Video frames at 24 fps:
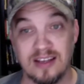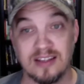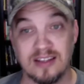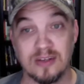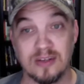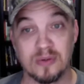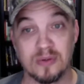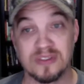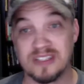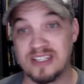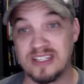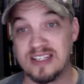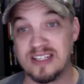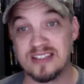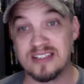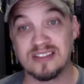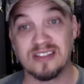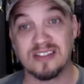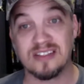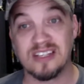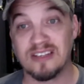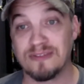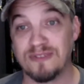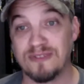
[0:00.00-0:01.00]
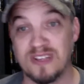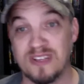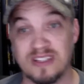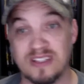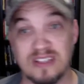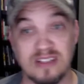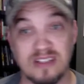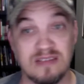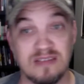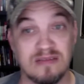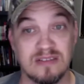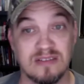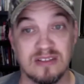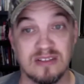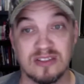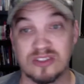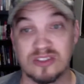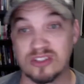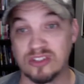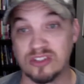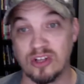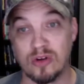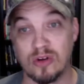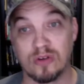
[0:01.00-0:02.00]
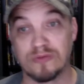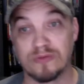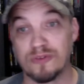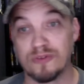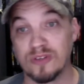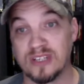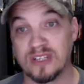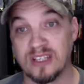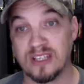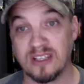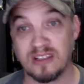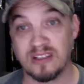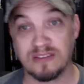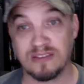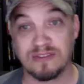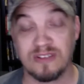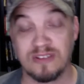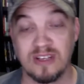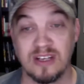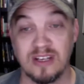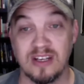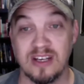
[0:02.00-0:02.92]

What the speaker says: that was easily offended, slow to forgive.